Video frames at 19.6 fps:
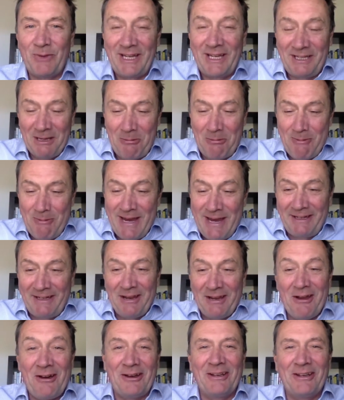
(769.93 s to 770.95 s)

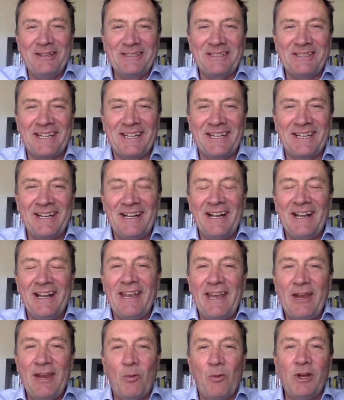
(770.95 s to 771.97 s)
Because
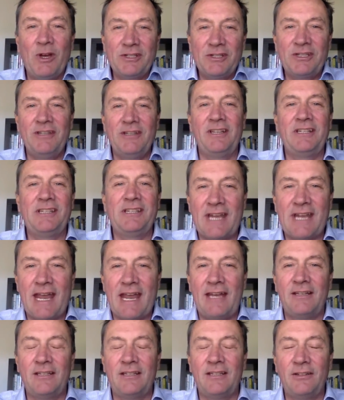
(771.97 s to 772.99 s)
it wasn't the
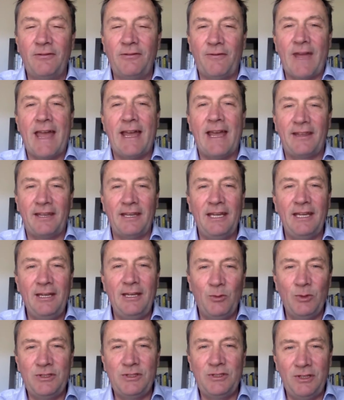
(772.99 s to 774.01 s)
standard fare that
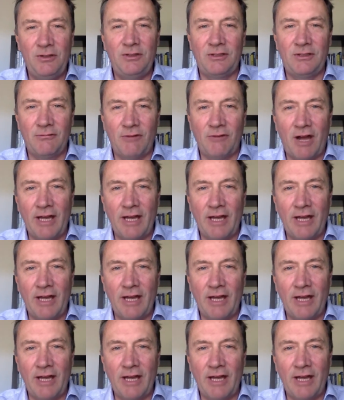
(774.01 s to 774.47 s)
he was used to